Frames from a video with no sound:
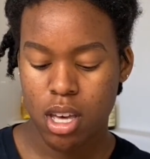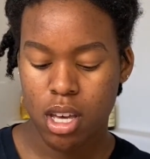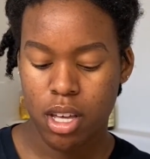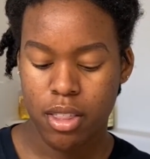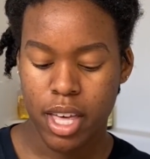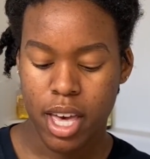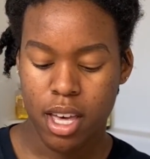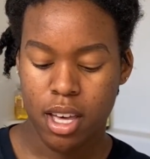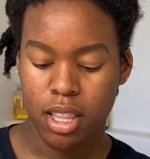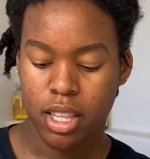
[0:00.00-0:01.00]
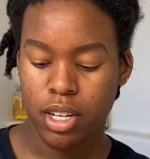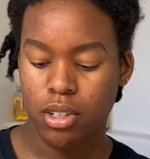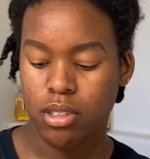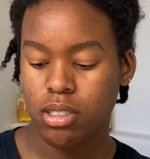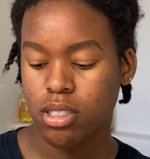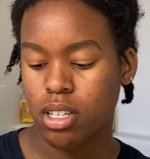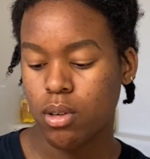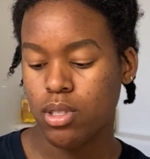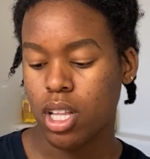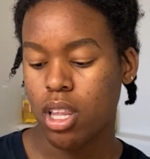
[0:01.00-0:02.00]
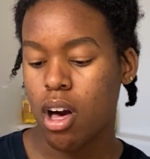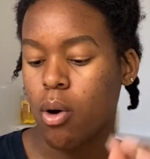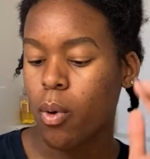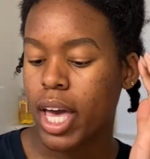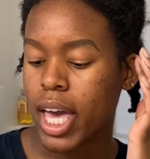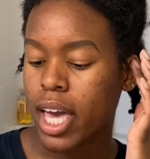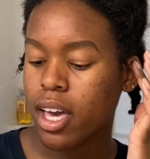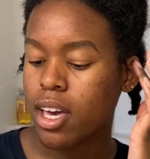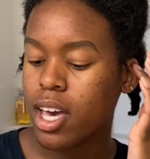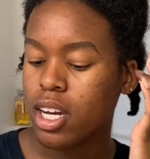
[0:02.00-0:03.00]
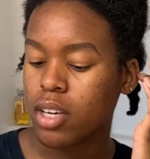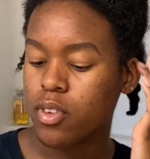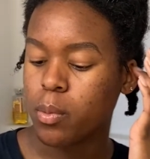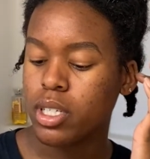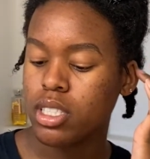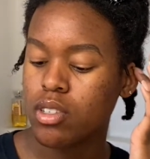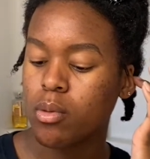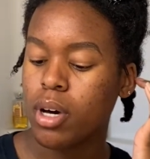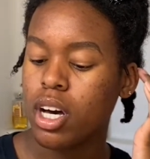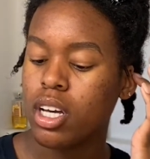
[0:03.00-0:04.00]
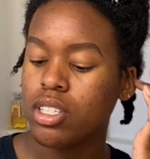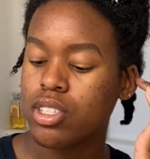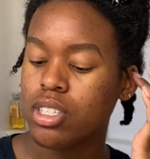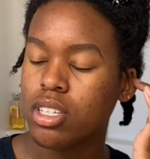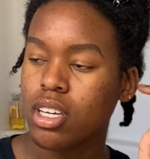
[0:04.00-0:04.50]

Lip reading: that a little goes a long way, and if you put too much,